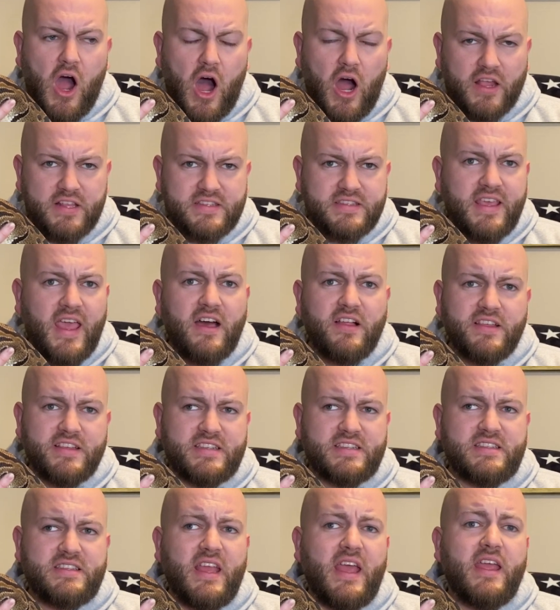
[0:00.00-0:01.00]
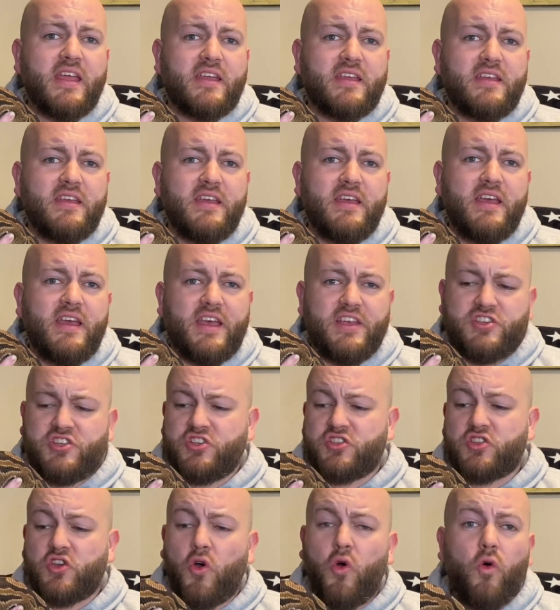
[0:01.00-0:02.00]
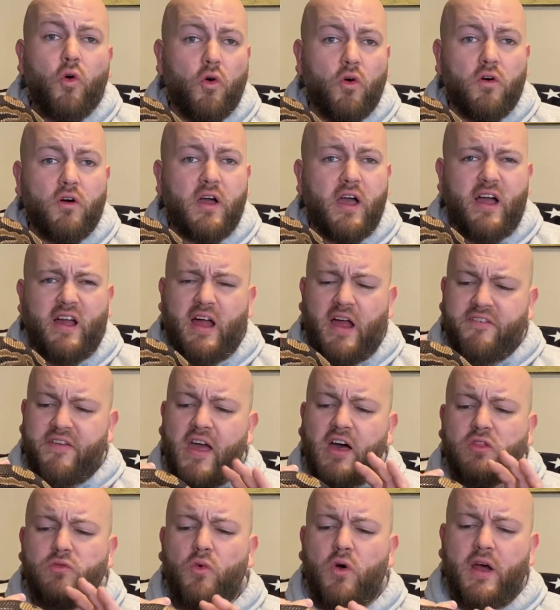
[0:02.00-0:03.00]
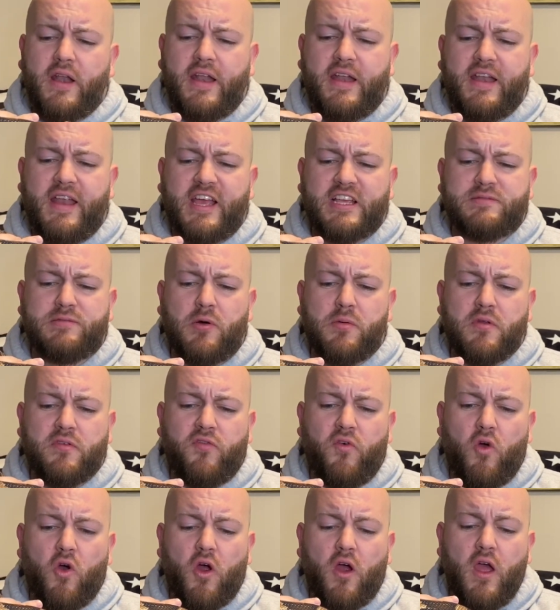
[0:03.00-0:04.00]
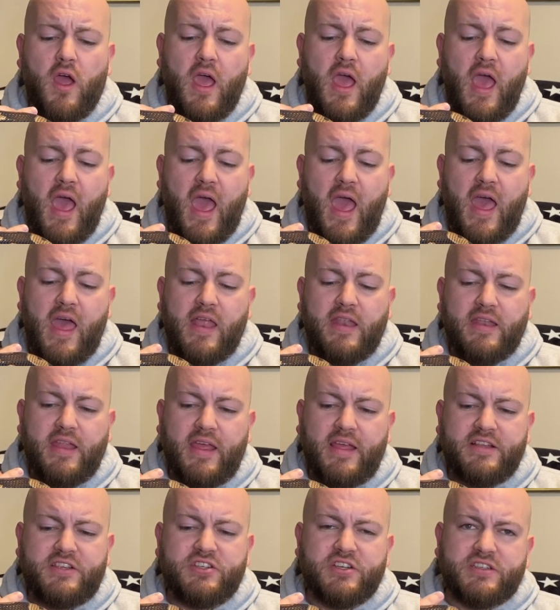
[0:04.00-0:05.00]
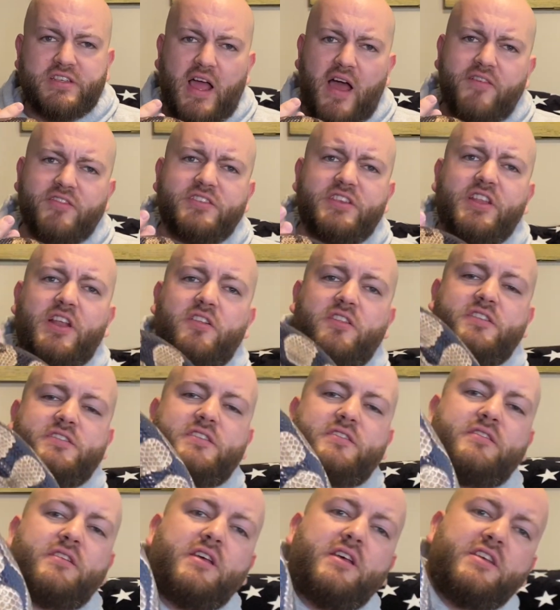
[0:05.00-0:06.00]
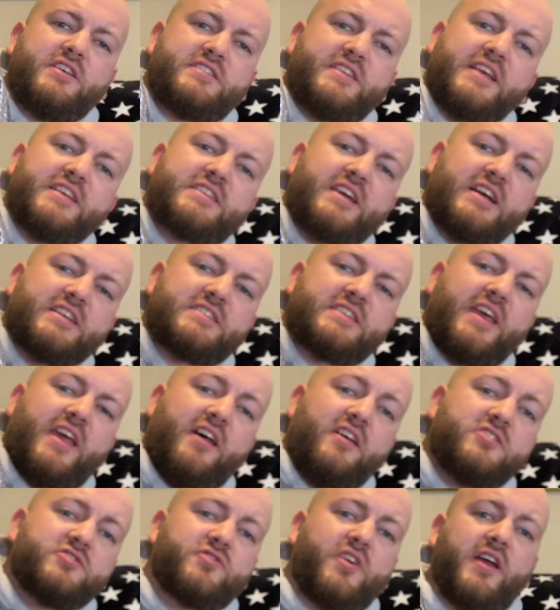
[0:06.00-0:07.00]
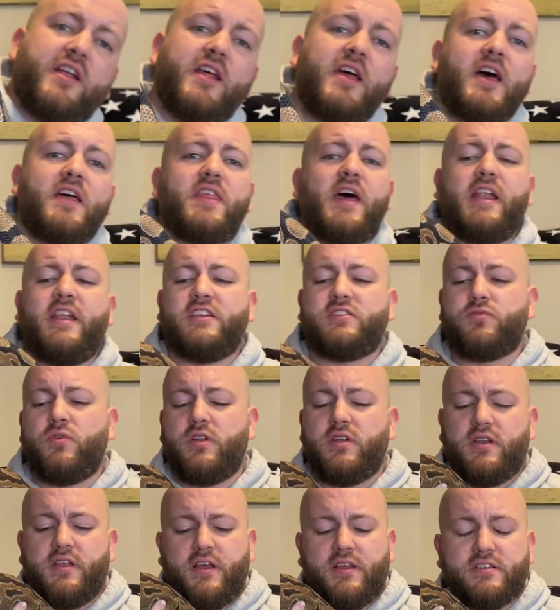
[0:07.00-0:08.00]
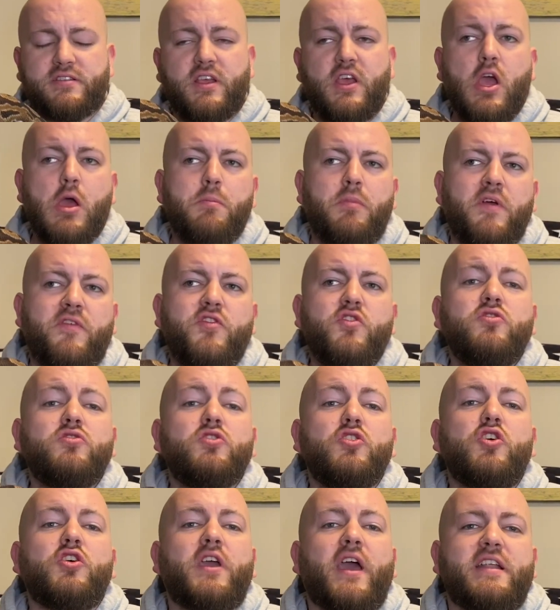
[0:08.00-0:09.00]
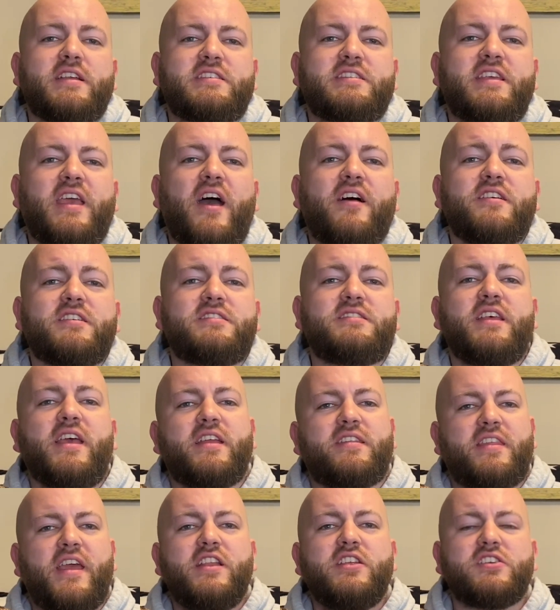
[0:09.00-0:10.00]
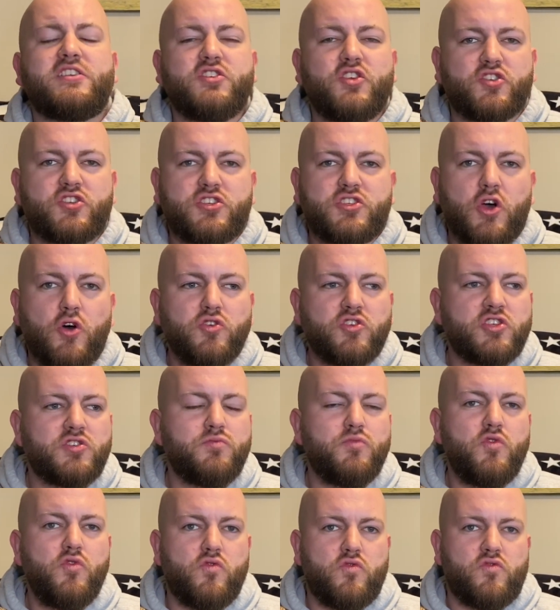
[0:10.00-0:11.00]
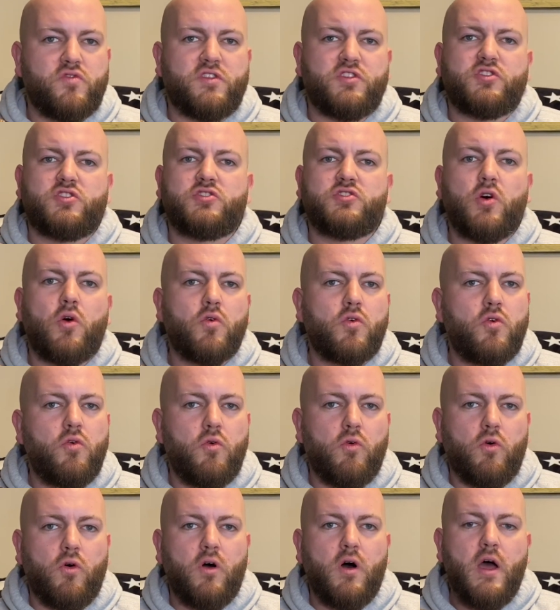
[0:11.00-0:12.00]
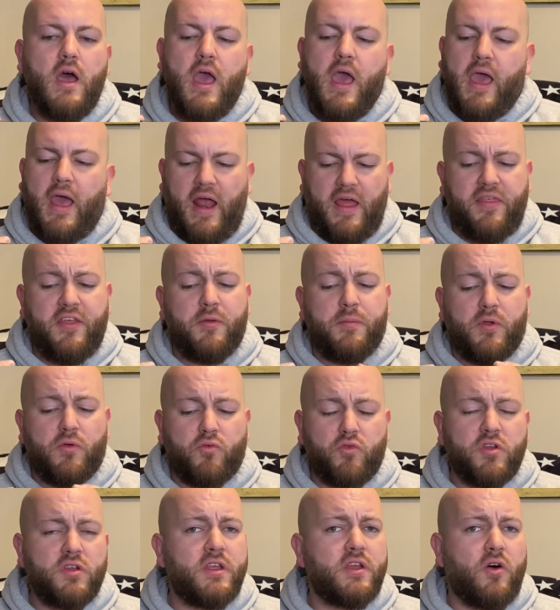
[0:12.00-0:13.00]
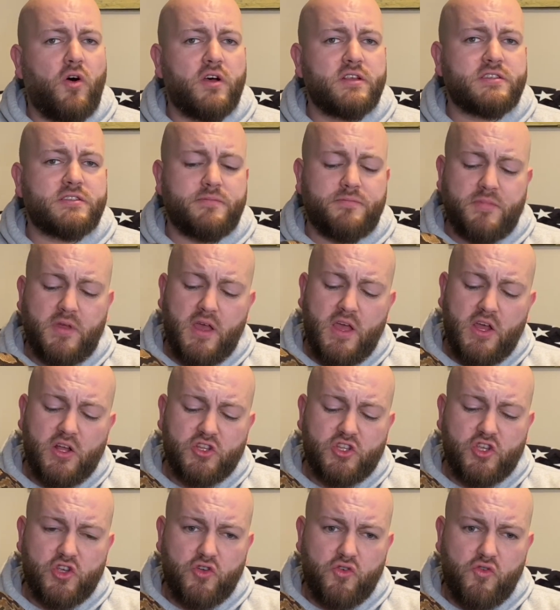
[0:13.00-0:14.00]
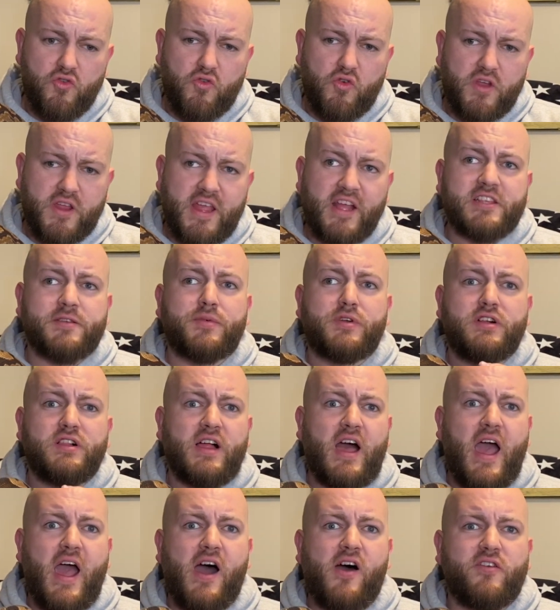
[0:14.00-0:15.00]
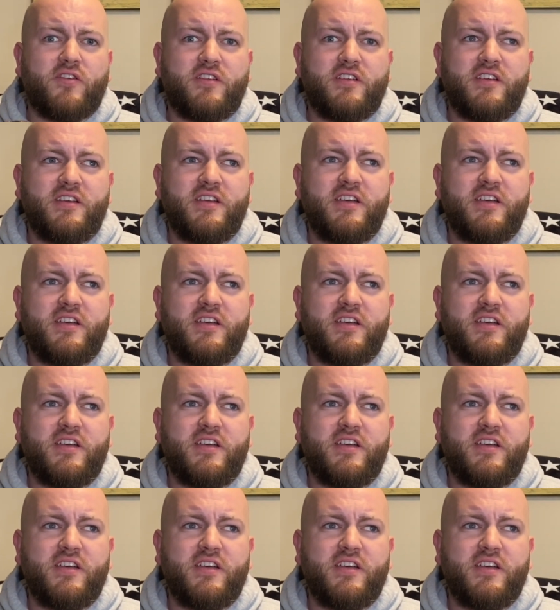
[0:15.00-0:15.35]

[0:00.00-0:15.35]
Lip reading: scaleless snake is just cool. I've held one at an expo before, and it's just, obviously, listen, snakes got scales, right? That is what it is. But if you look at a scaleless snake, they just look so smooth and so cool. And I think it'd be really awesome to get some clown